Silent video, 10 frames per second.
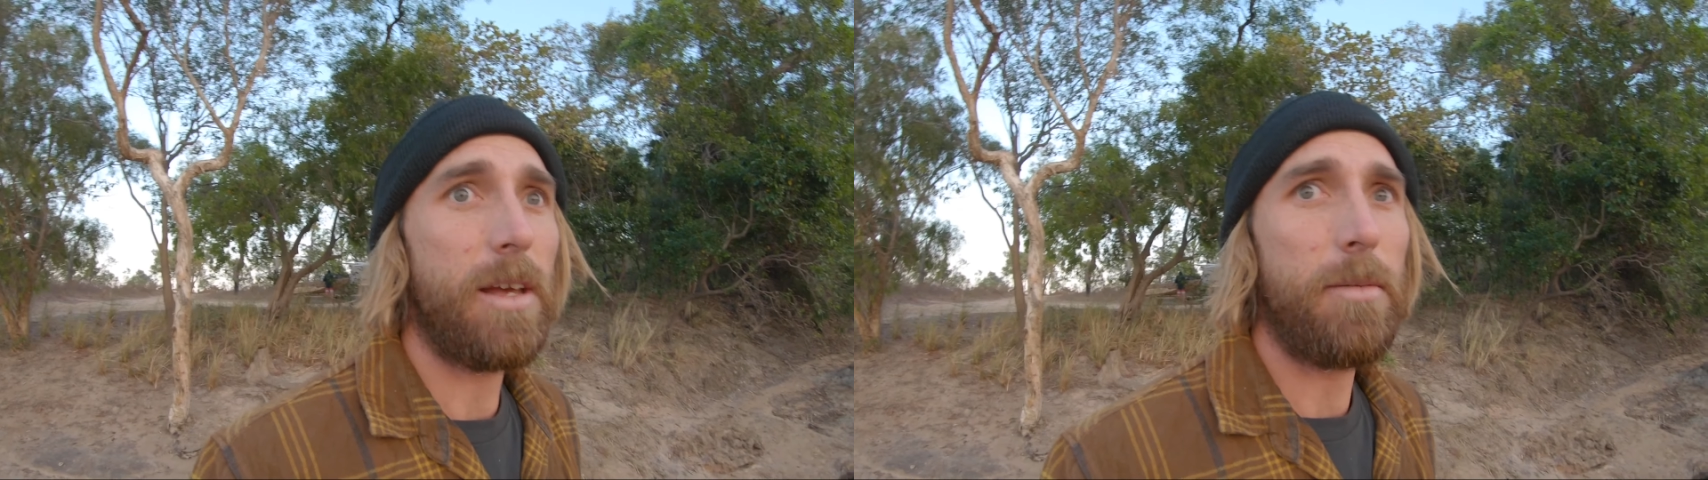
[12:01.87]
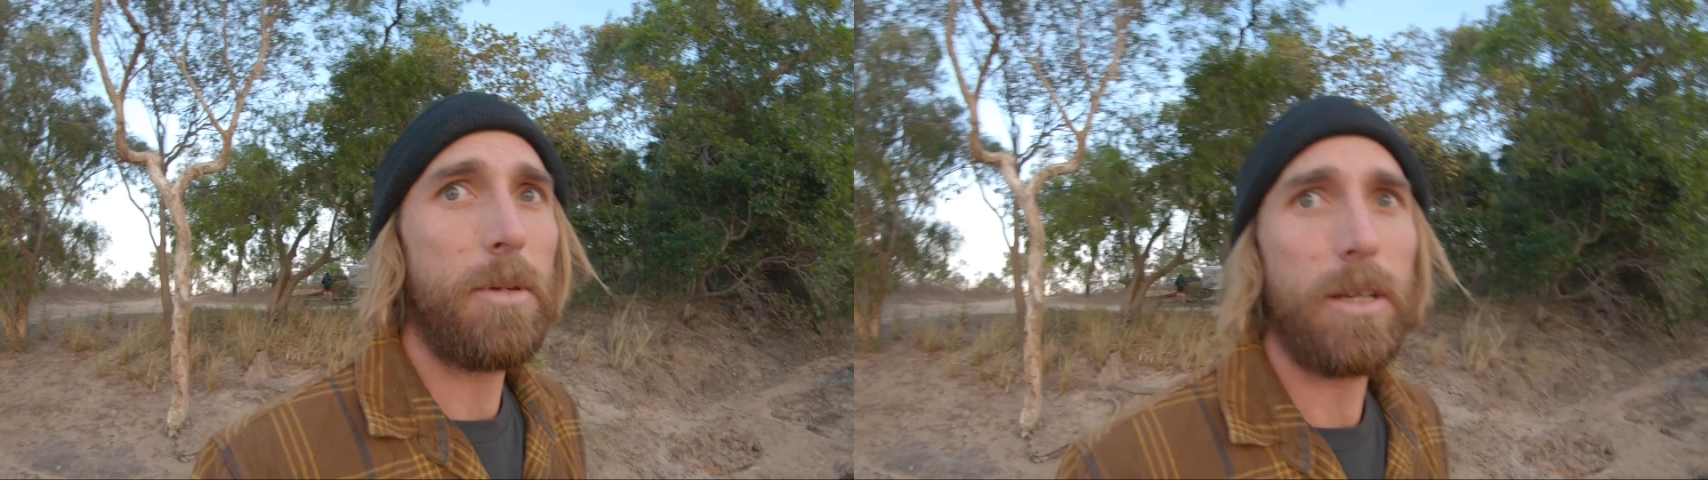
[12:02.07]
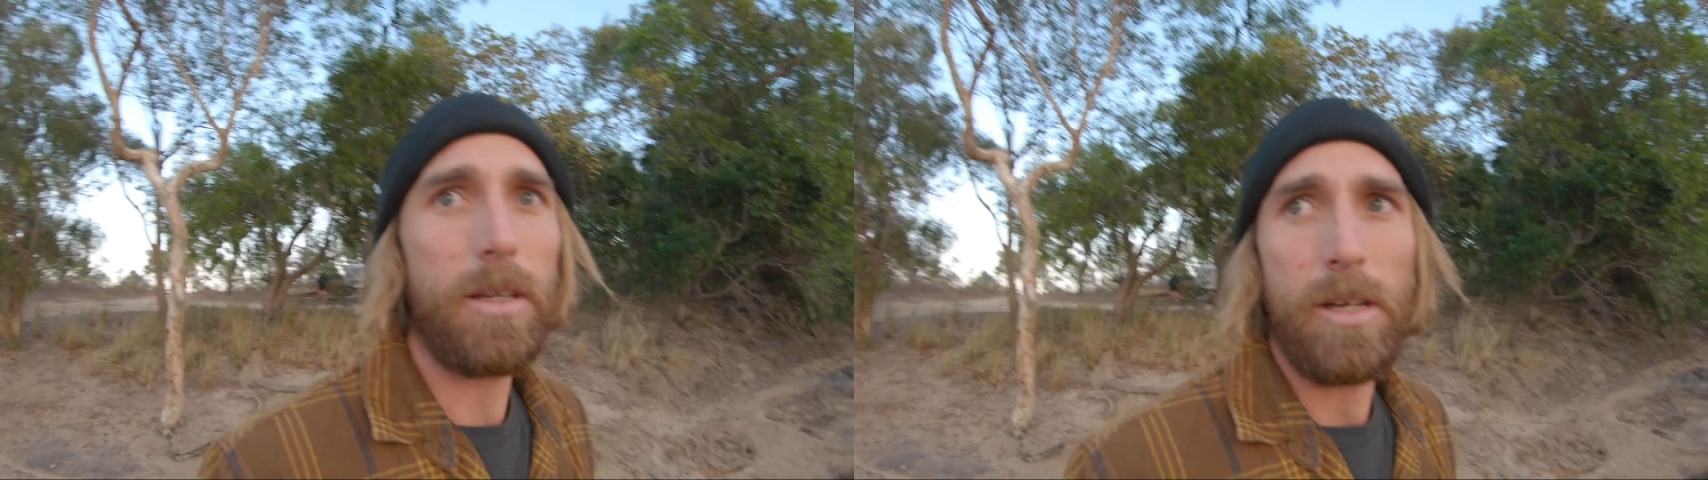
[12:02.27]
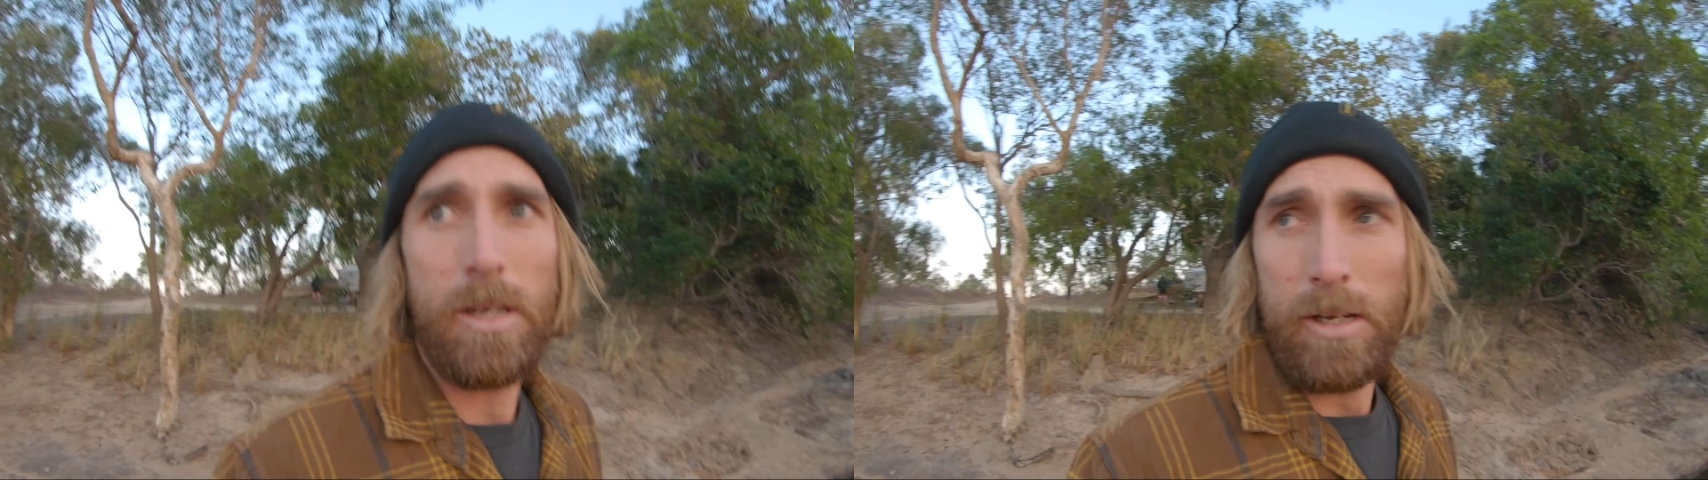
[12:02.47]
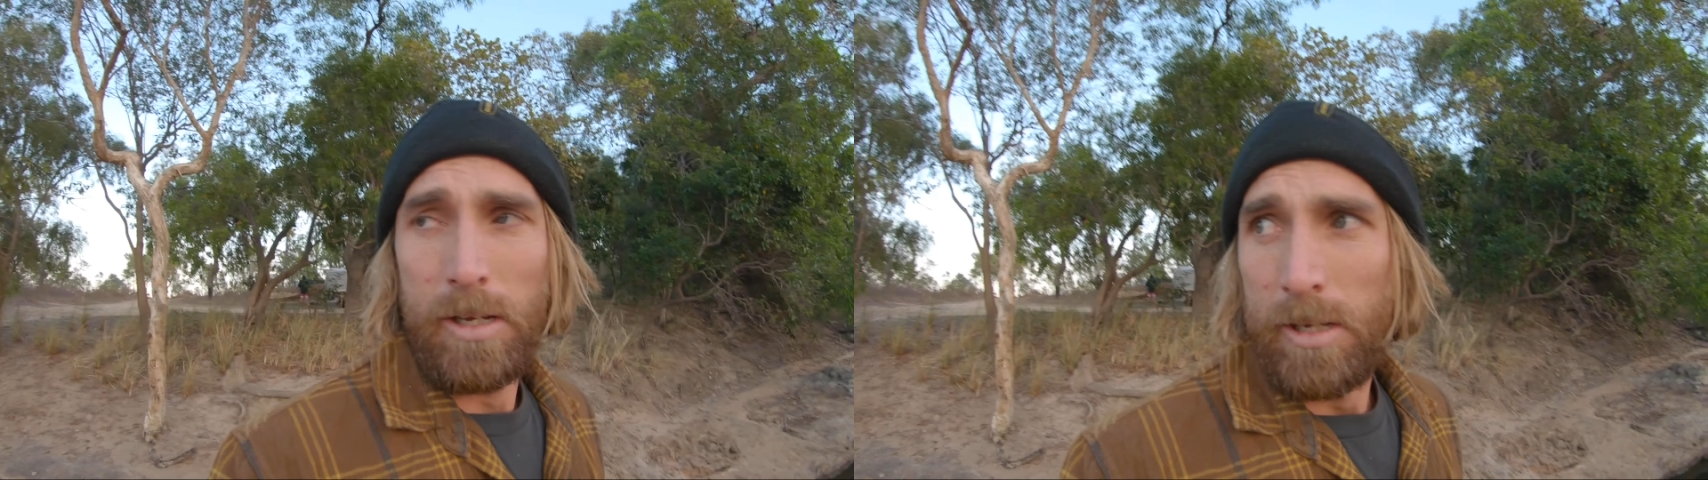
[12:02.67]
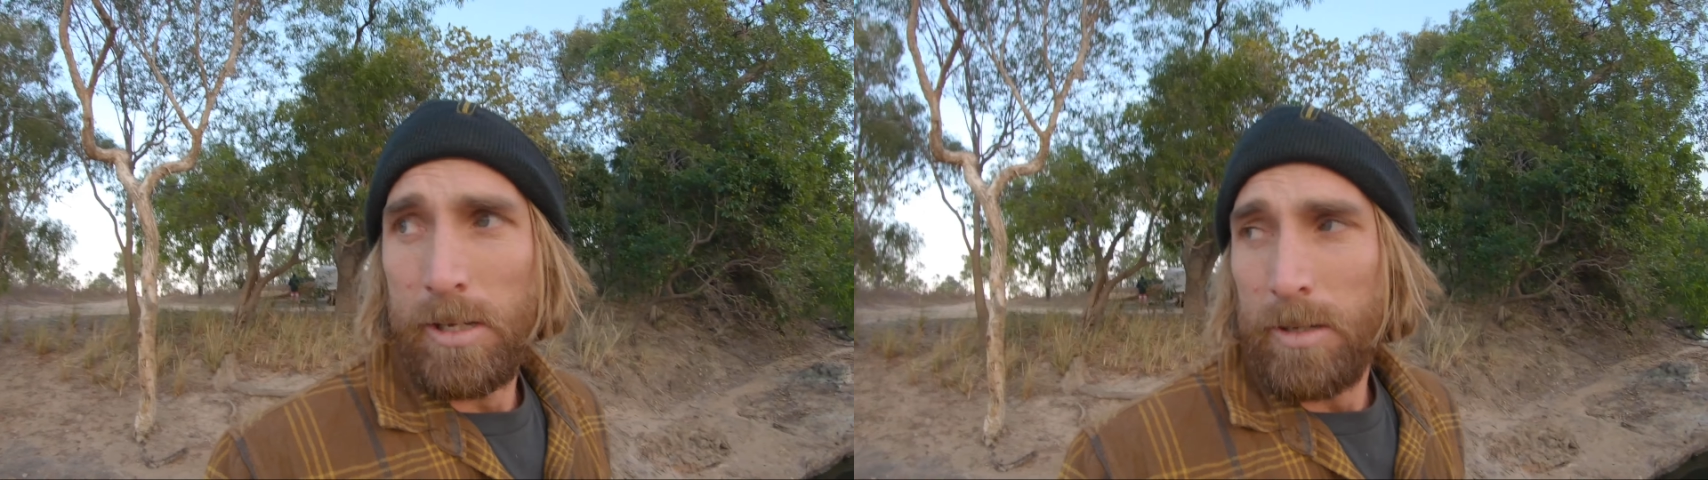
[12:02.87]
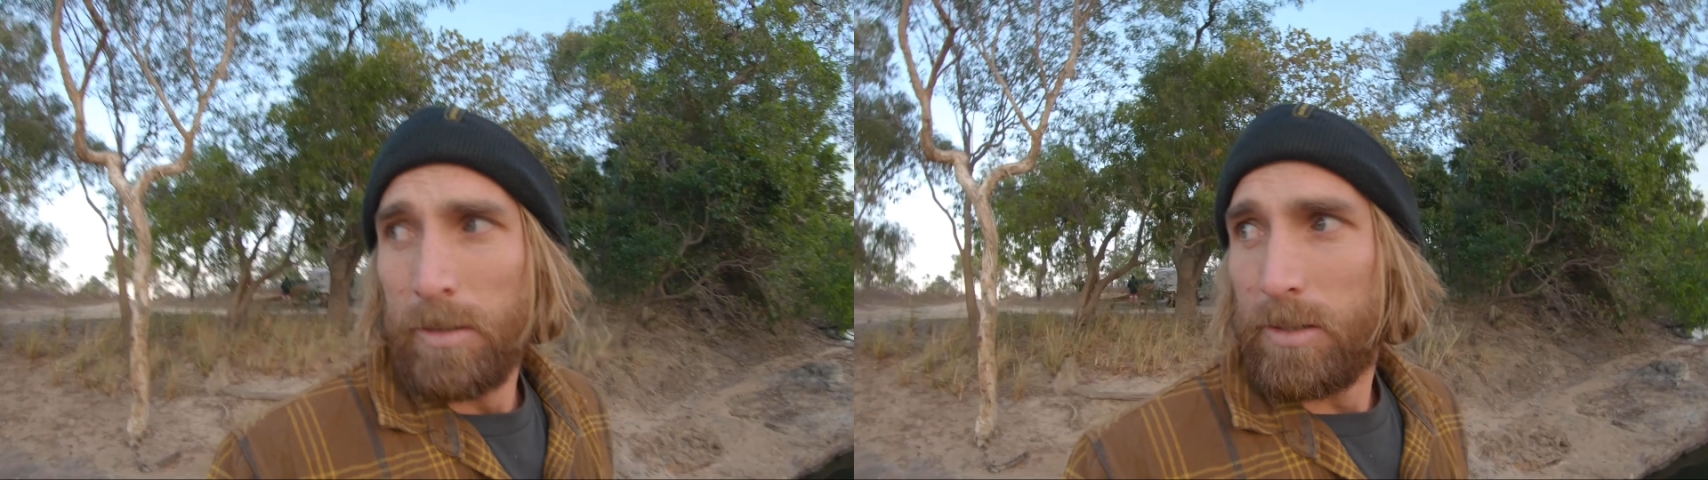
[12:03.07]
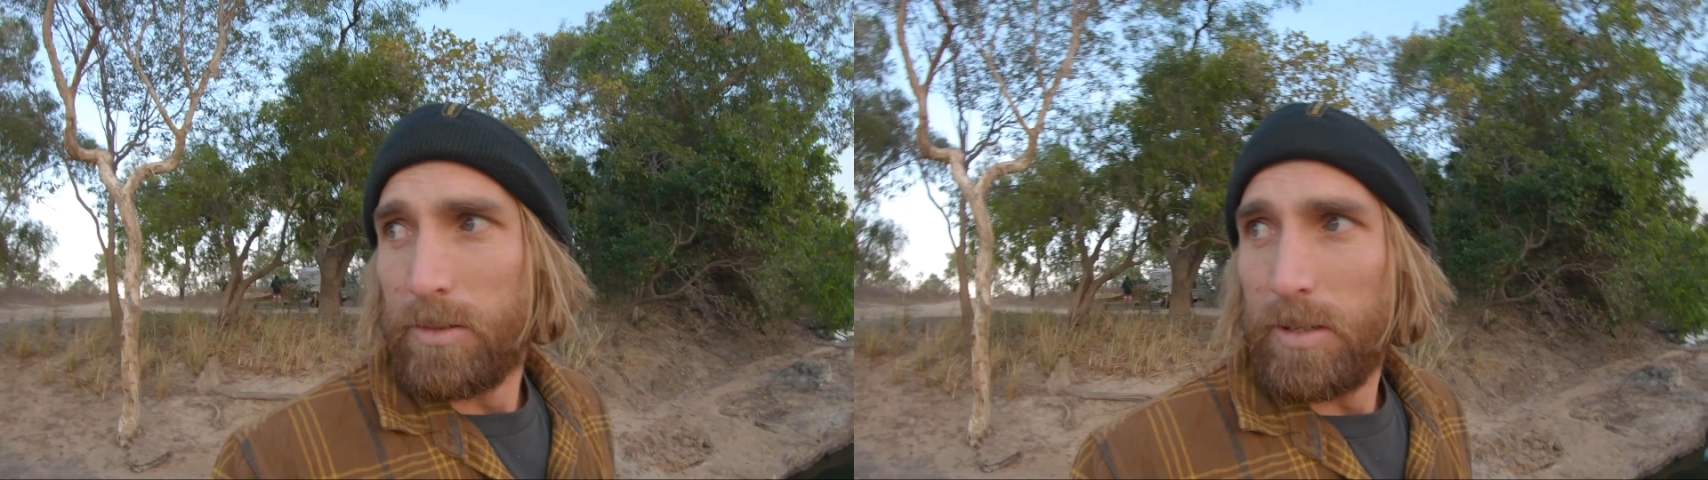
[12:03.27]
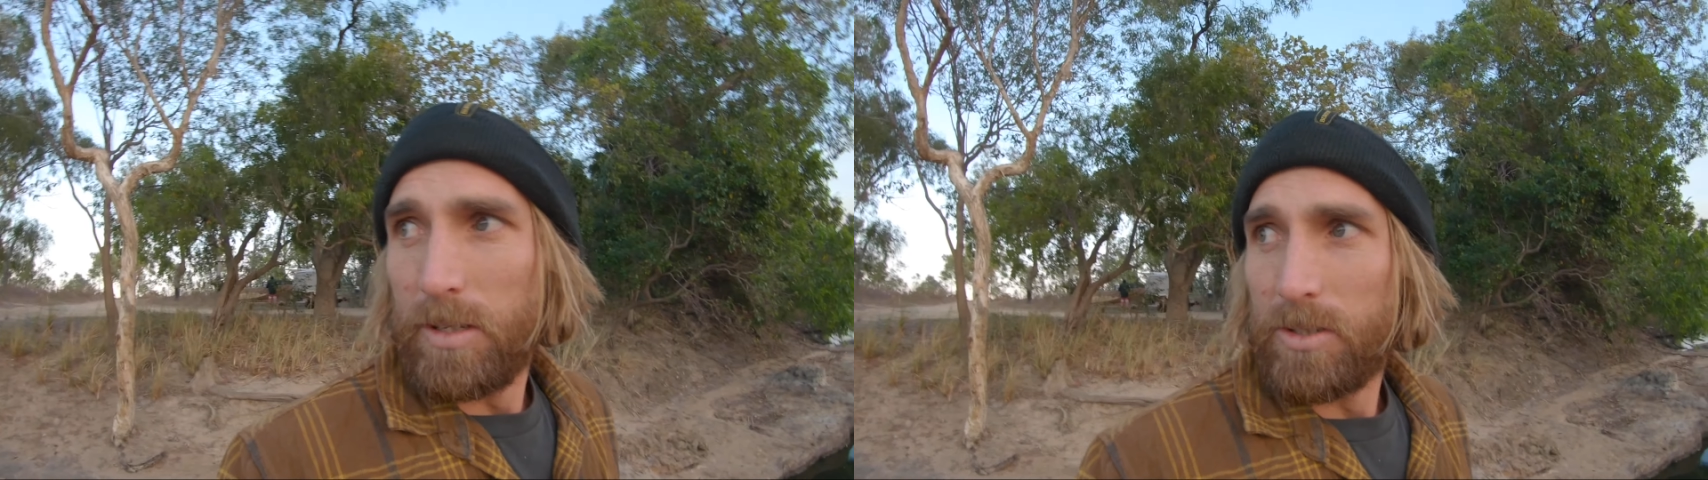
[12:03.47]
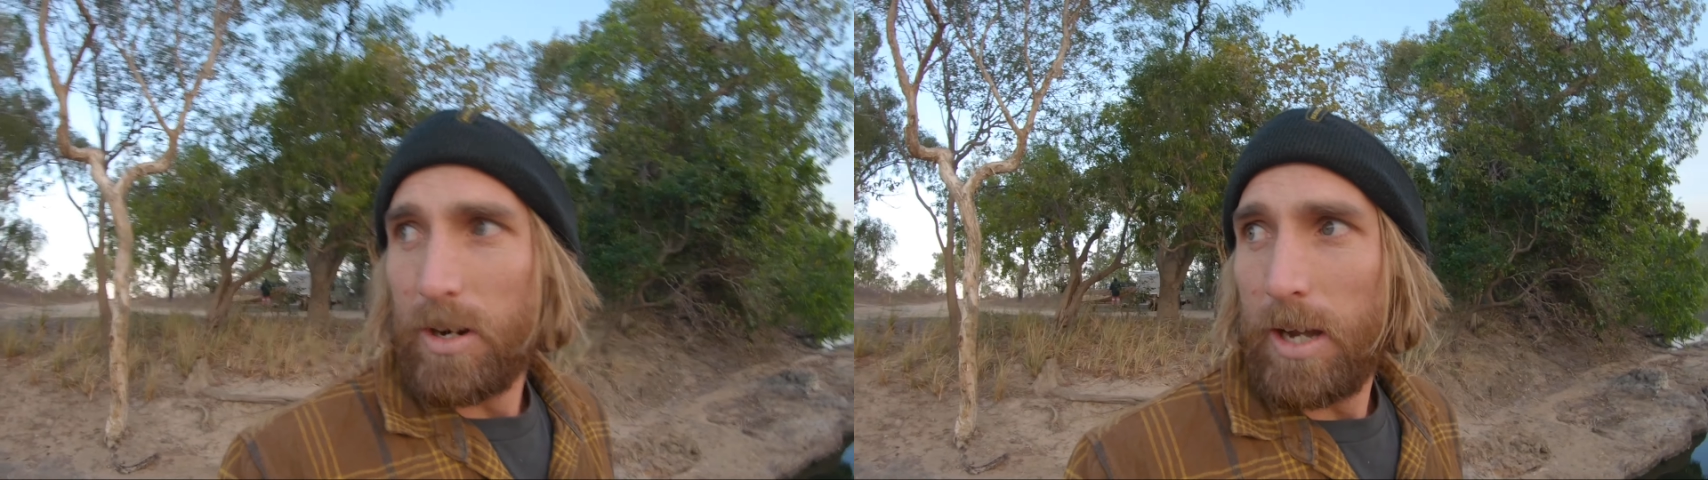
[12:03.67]
hammock, which was really
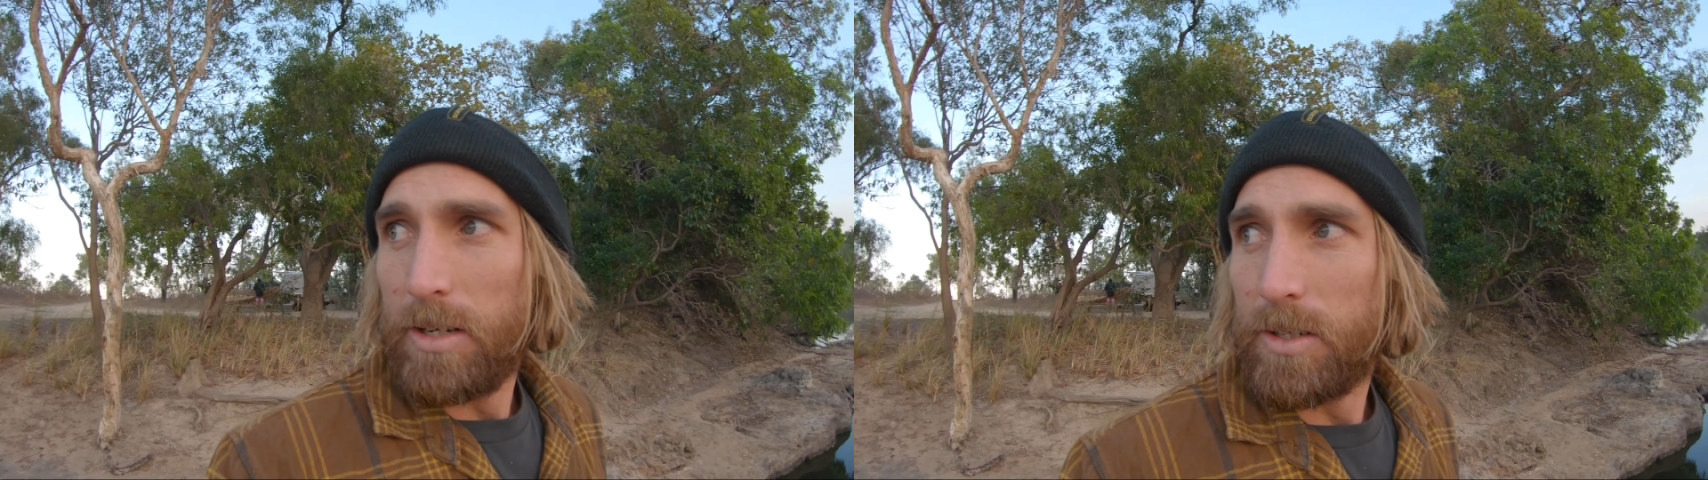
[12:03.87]
strange